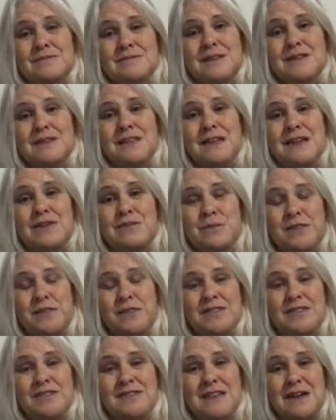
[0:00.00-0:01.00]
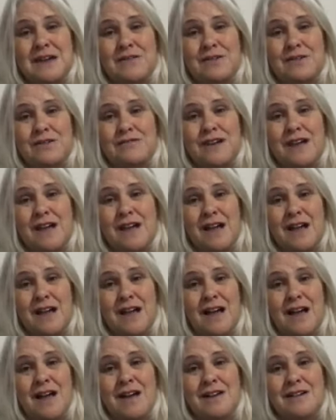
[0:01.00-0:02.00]
And then with the sound of
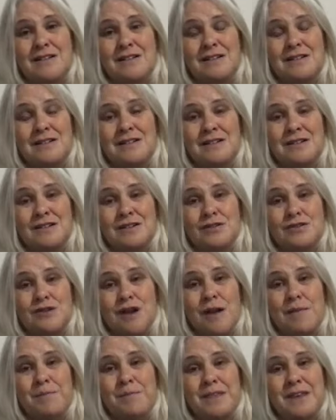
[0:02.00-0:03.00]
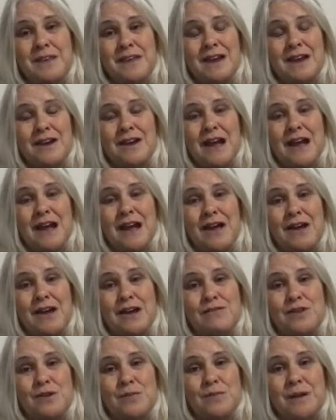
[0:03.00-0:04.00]
ha, drop the air out
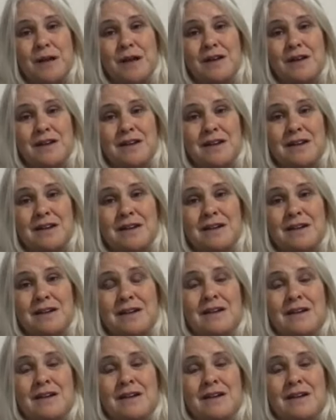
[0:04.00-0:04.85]
of your body.